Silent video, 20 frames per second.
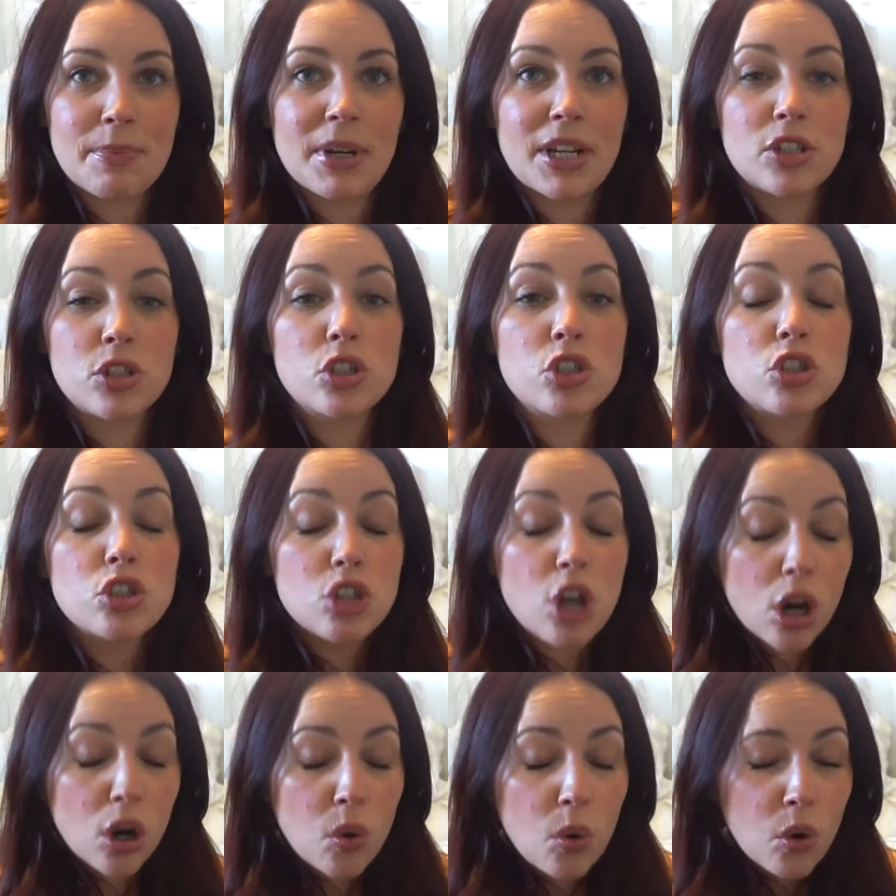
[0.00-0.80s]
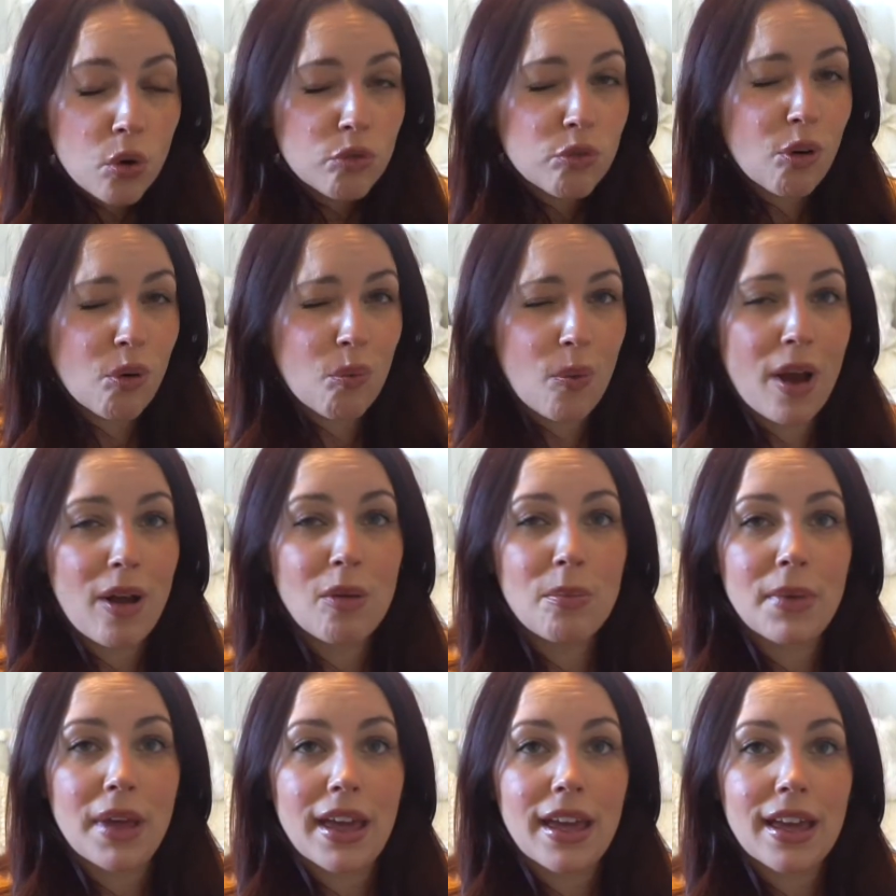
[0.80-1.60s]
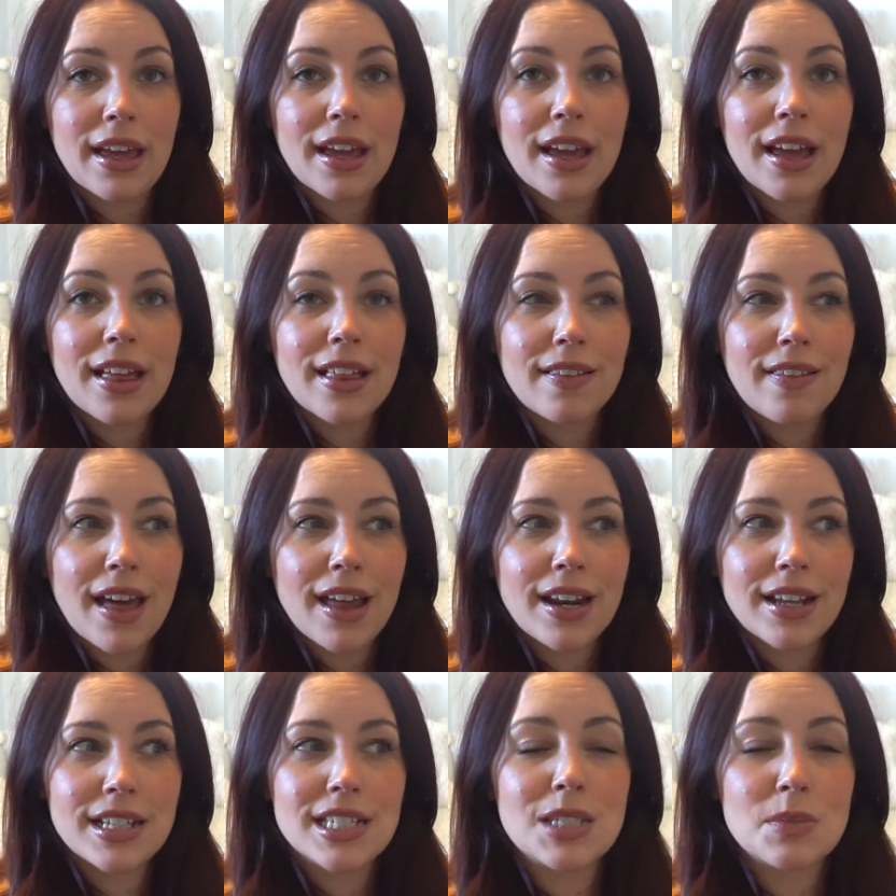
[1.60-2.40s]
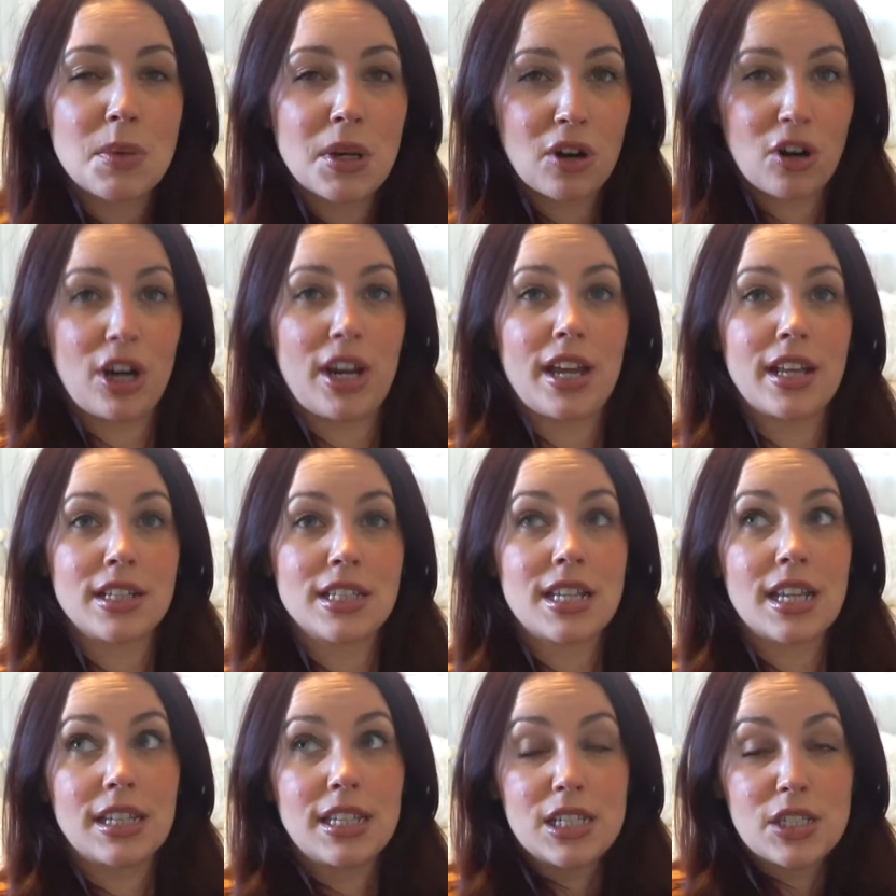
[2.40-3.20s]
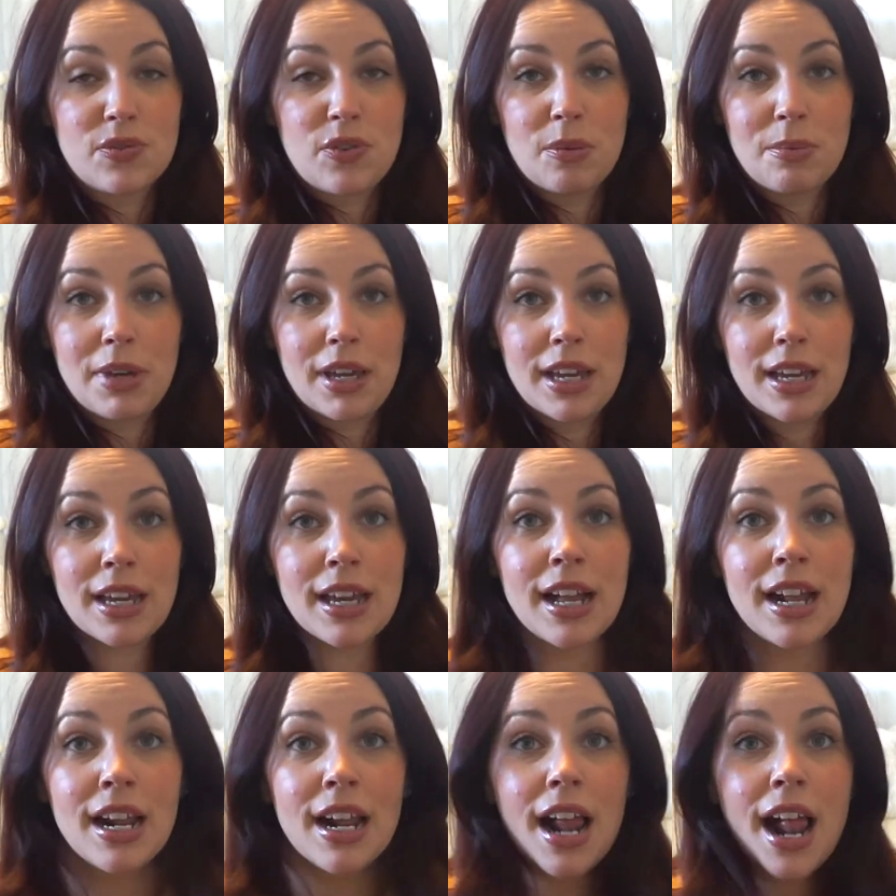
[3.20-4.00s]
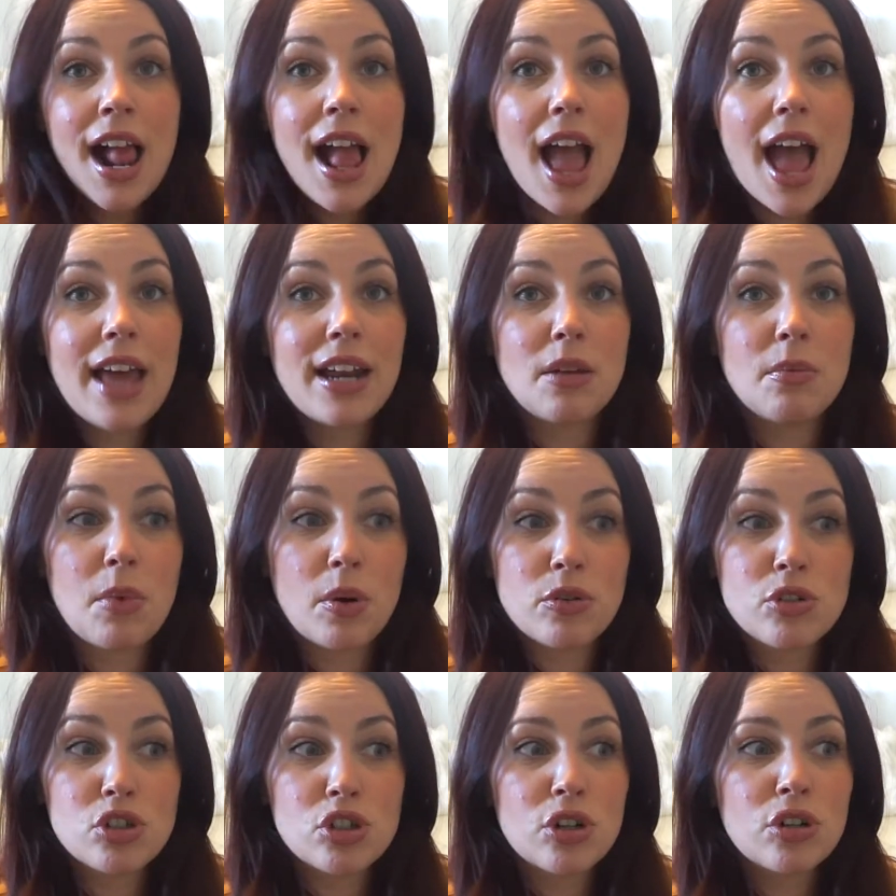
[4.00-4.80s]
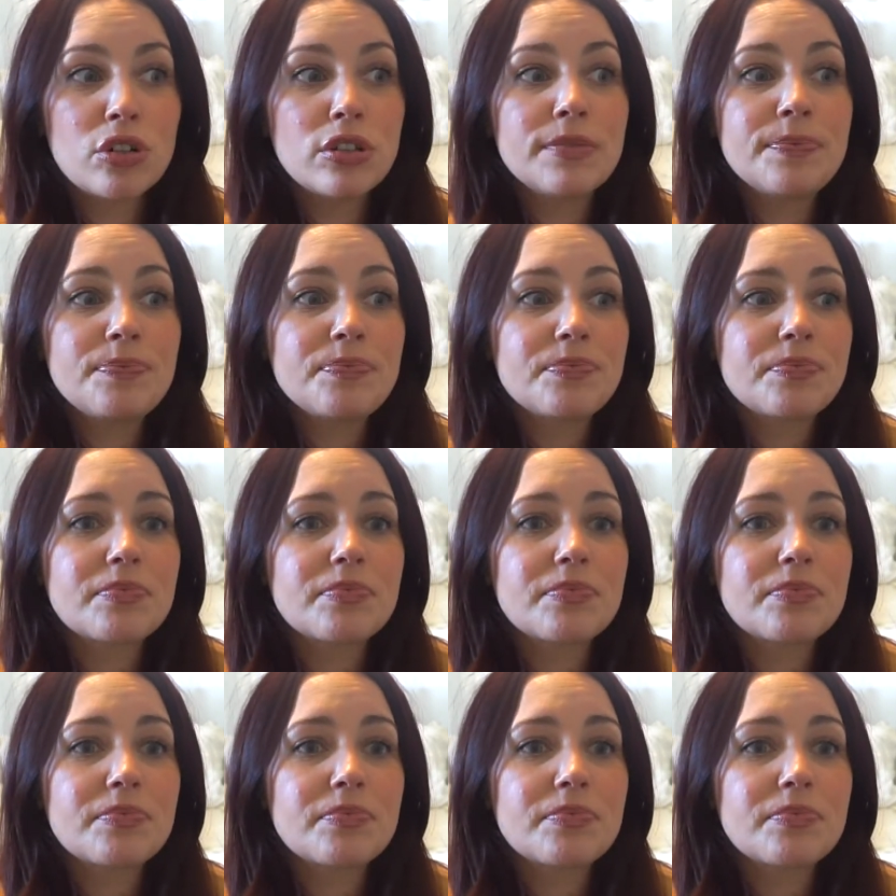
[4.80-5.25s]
But it's so overwhelming, that experience, at least for me, and emotional.